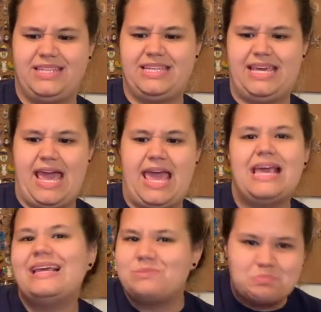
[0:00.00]

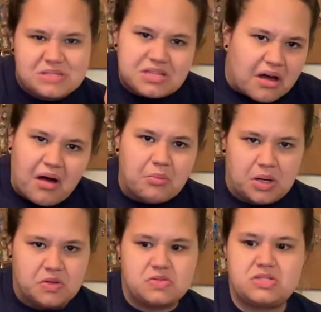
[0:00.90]
games
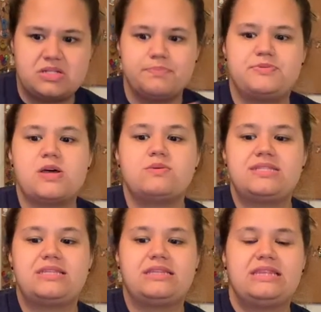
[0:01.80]
almost. So
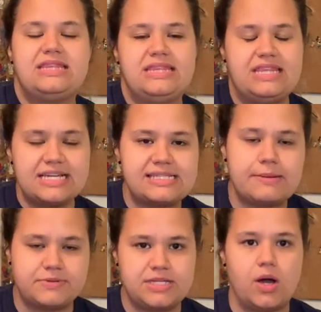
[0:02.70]
this
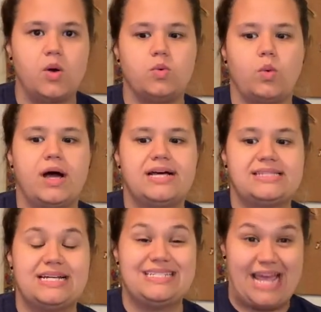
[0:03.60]
episode was
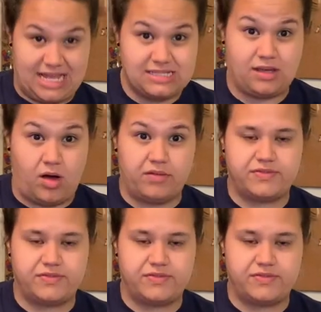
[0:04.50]
a dance off.